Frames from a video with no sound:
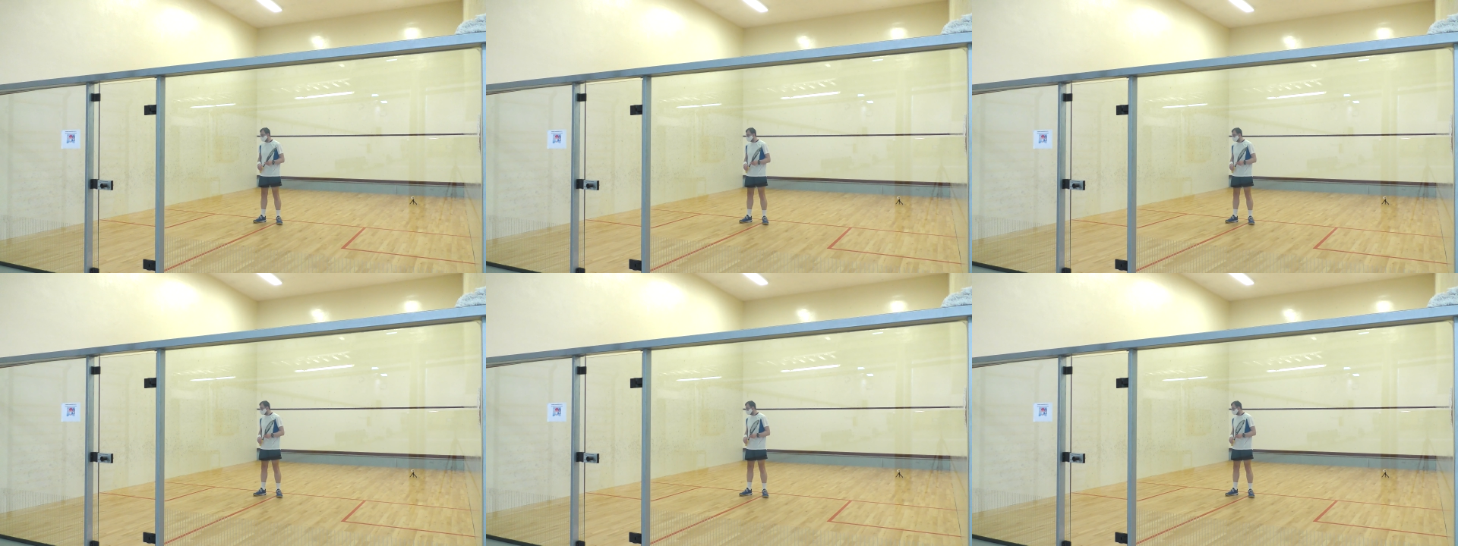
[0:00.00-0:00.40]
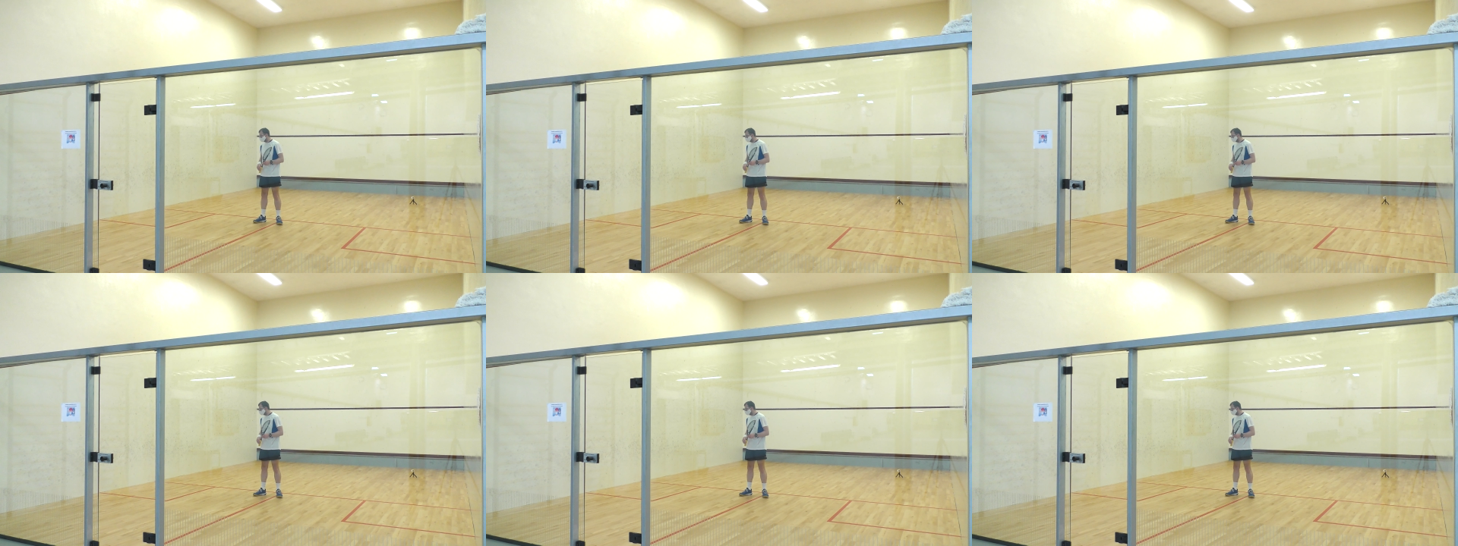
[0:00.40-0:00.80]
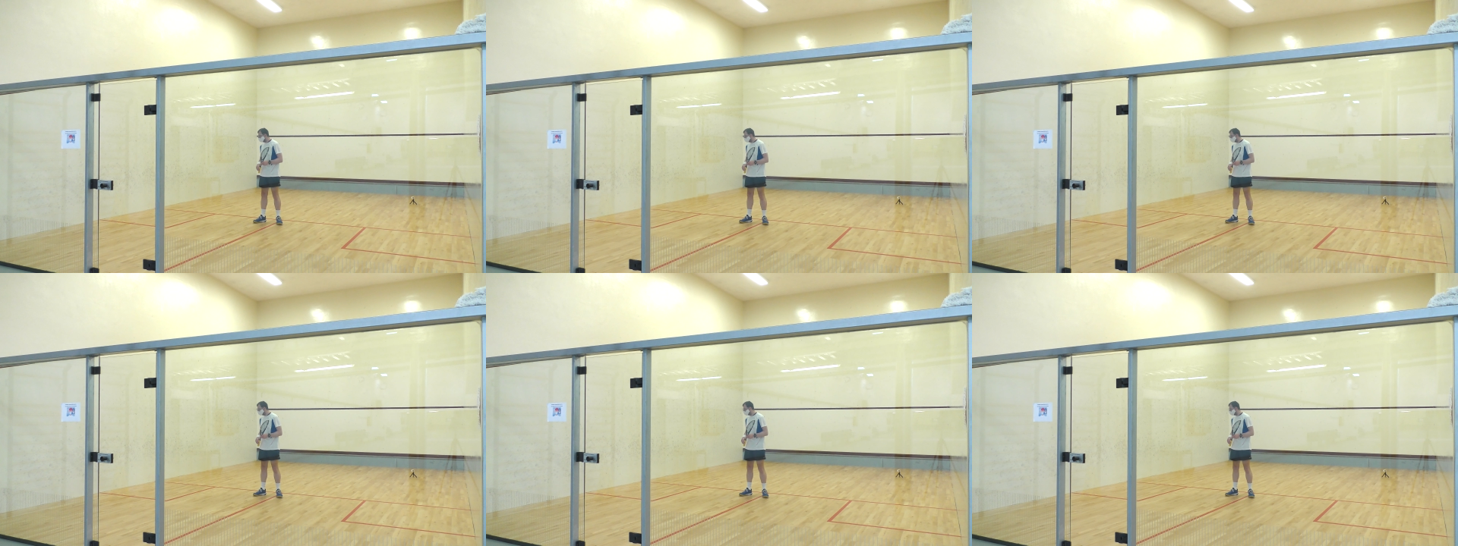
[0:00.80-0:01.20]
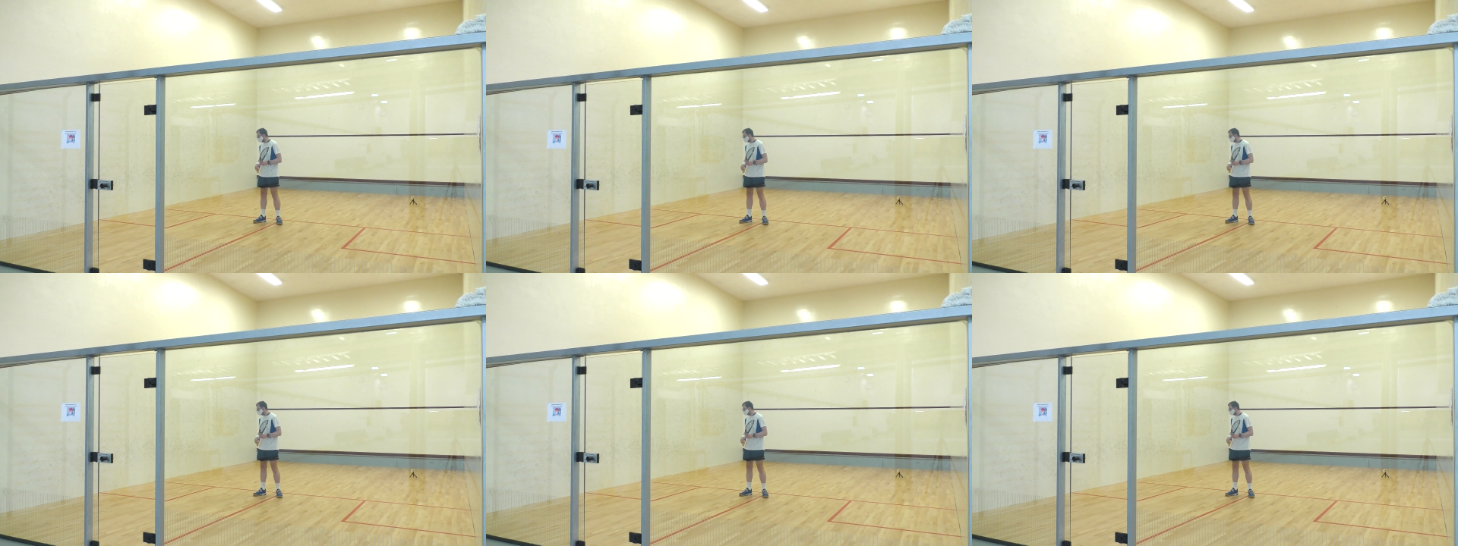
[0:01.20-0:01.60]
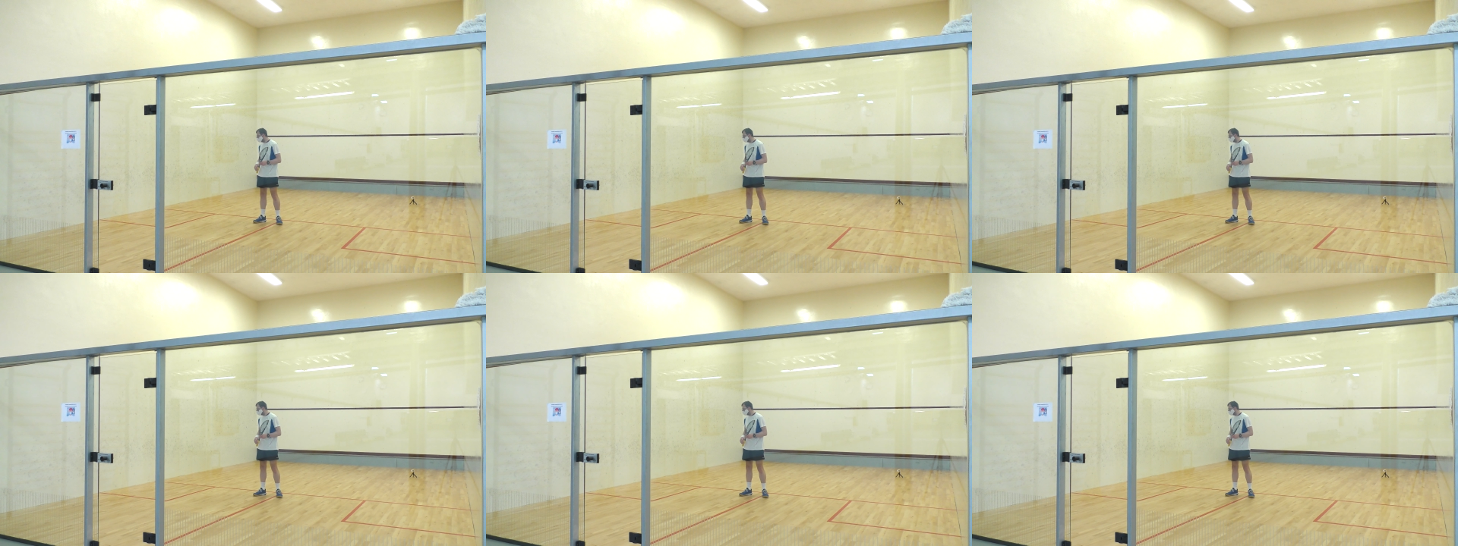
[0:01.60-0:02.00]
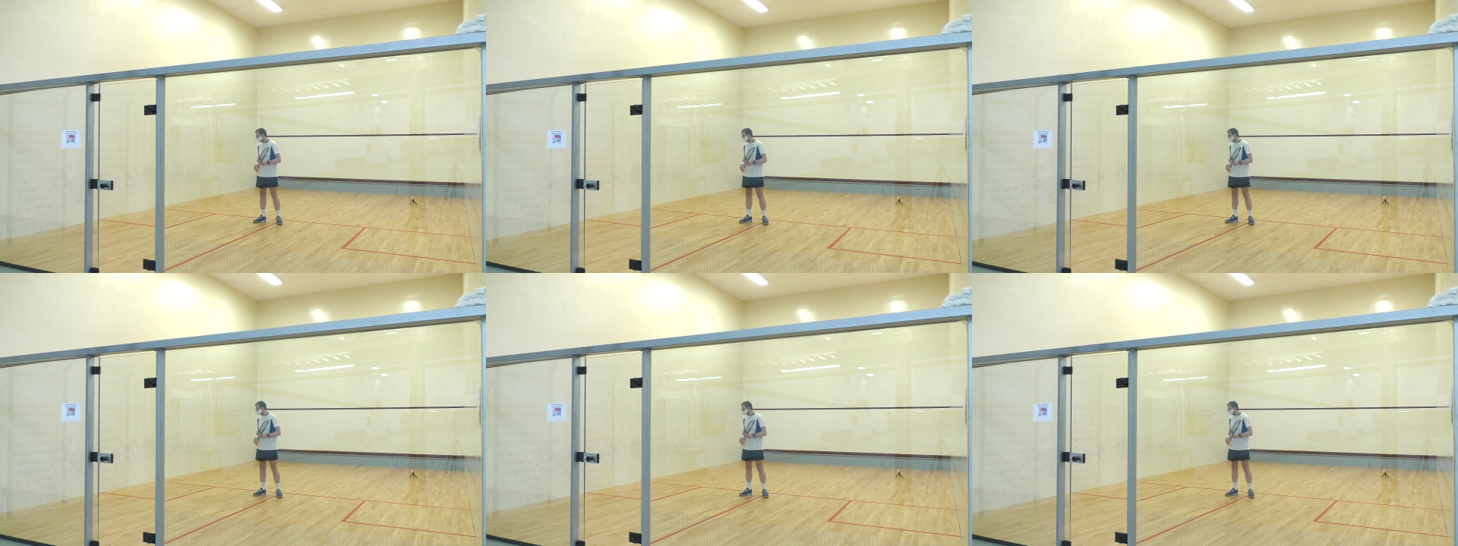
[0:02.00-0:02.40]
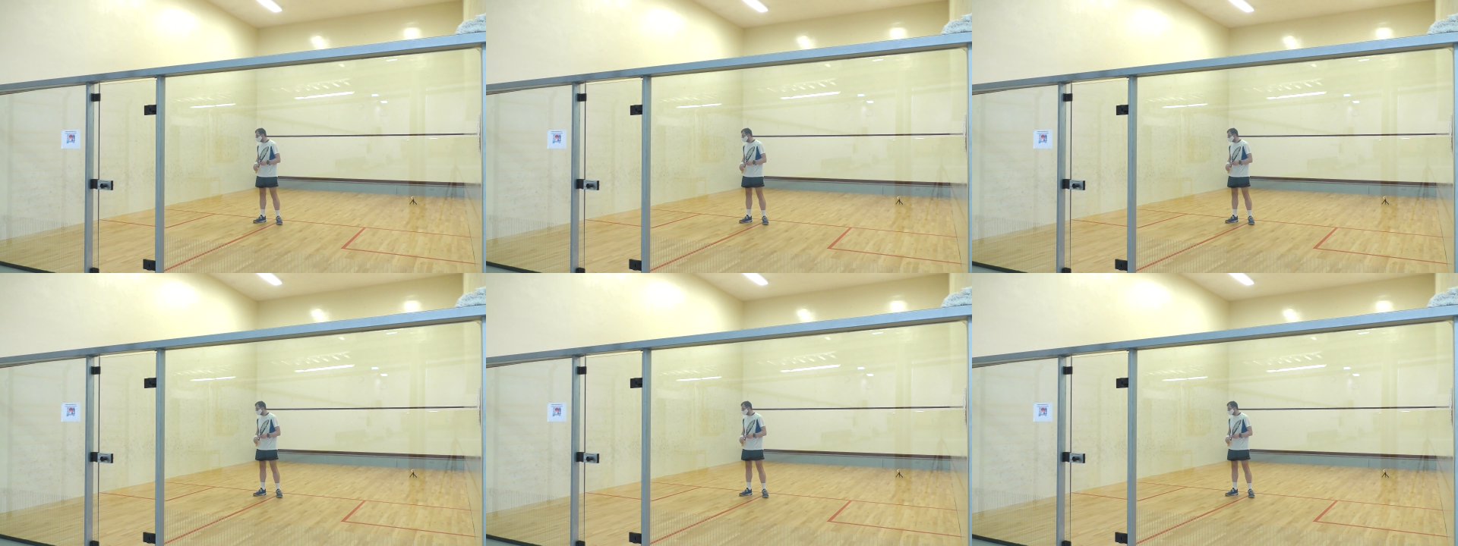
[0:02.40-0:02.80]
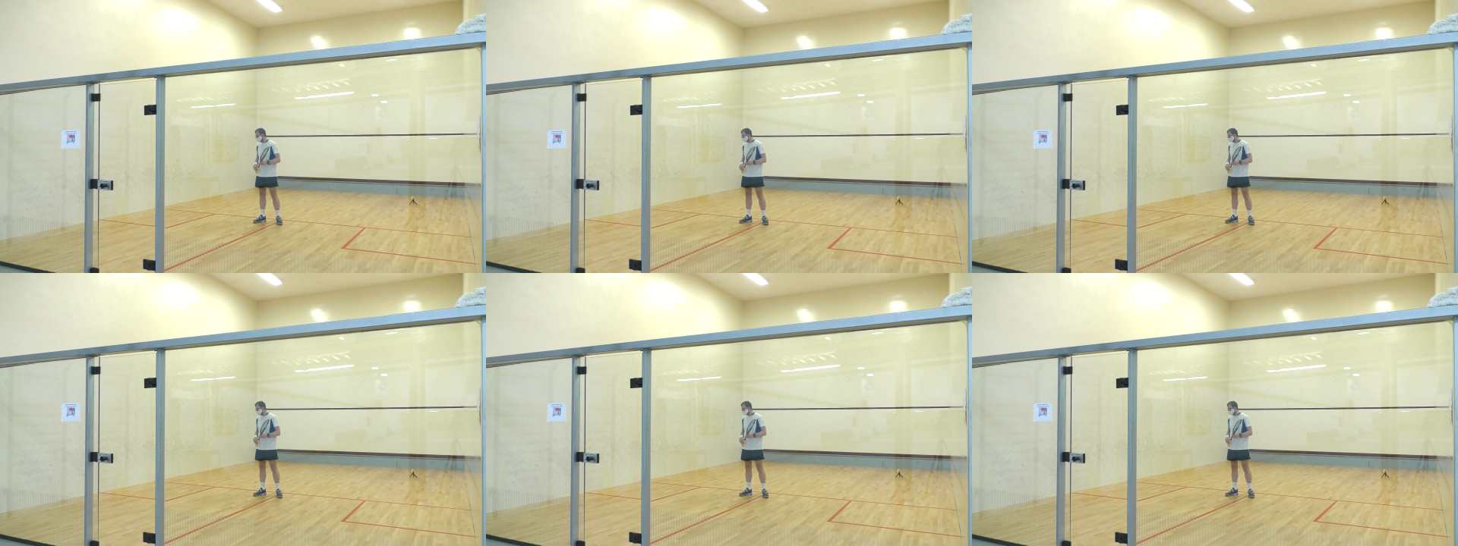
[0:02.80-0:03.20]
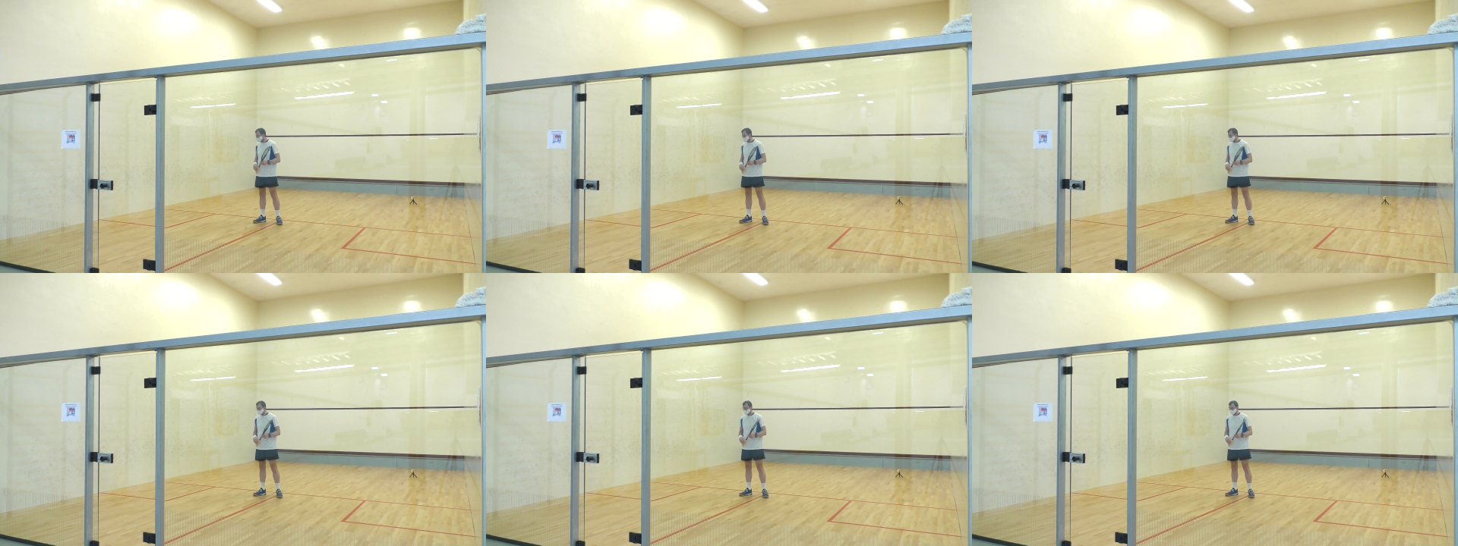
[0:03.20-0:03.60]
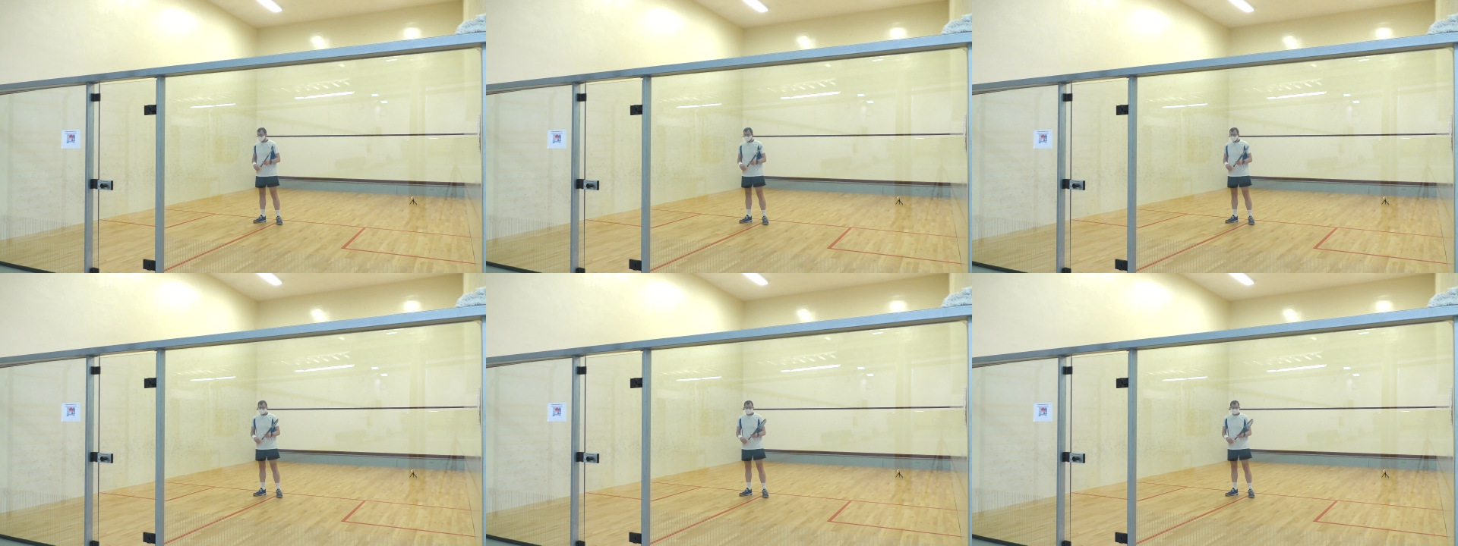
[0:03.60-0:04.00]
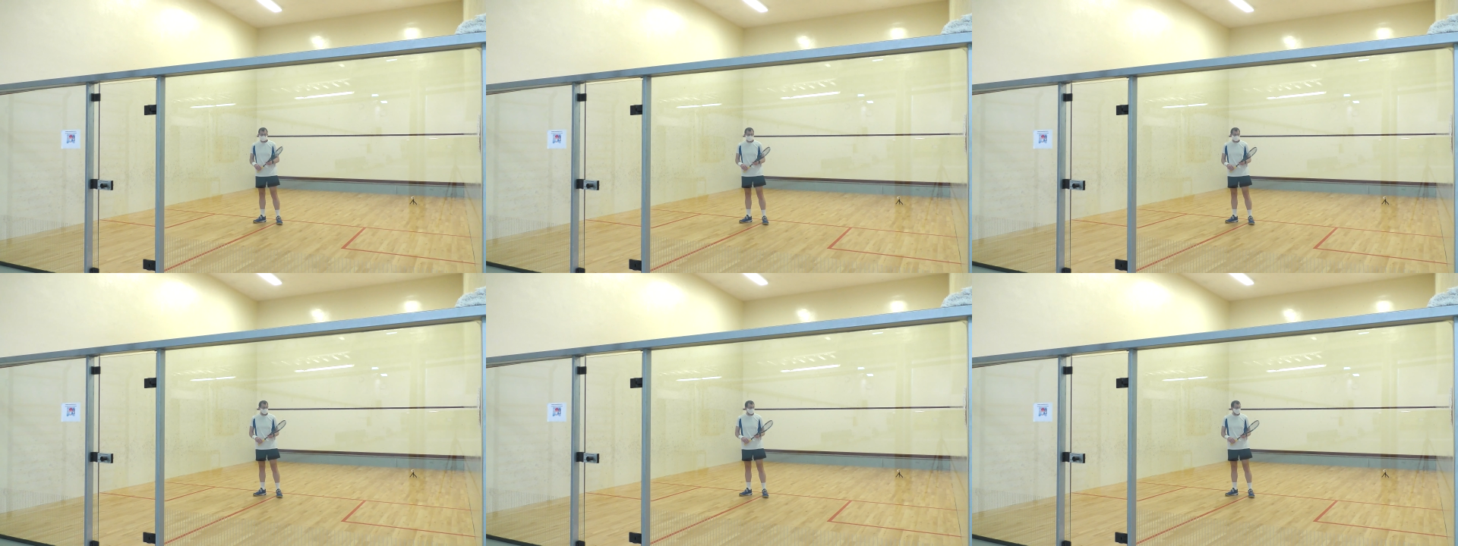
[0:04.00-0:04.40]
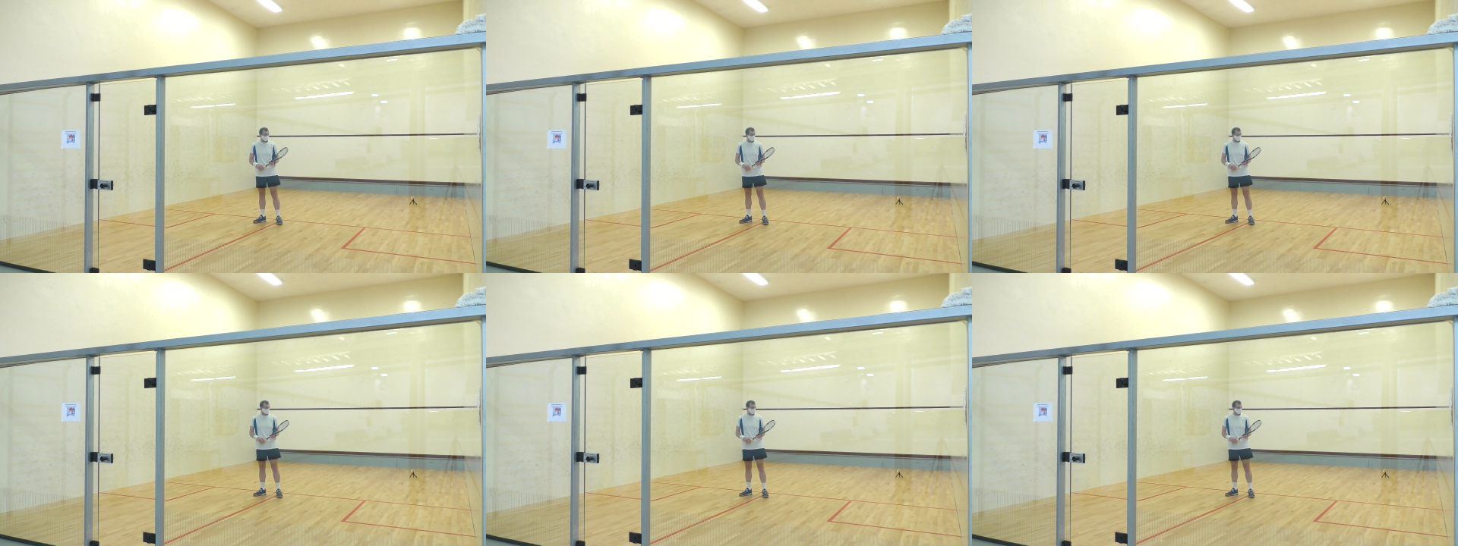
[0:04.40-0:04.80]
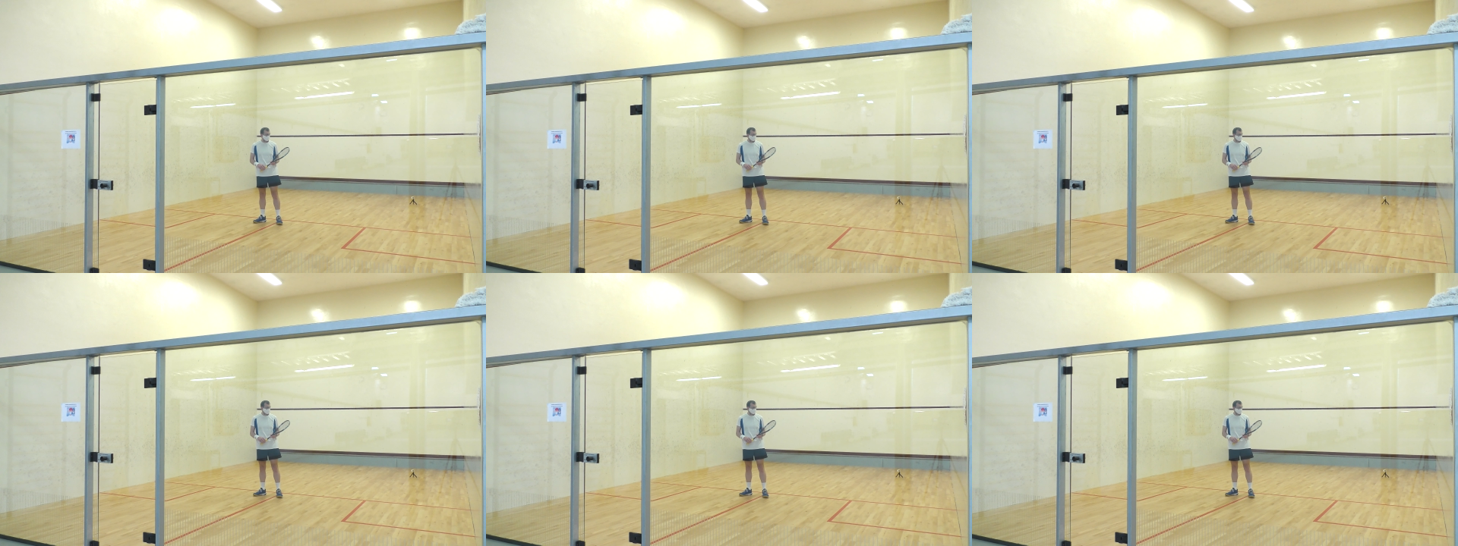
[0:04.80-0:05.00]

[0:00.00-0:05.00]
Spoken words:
Nobody's mouth can be seen.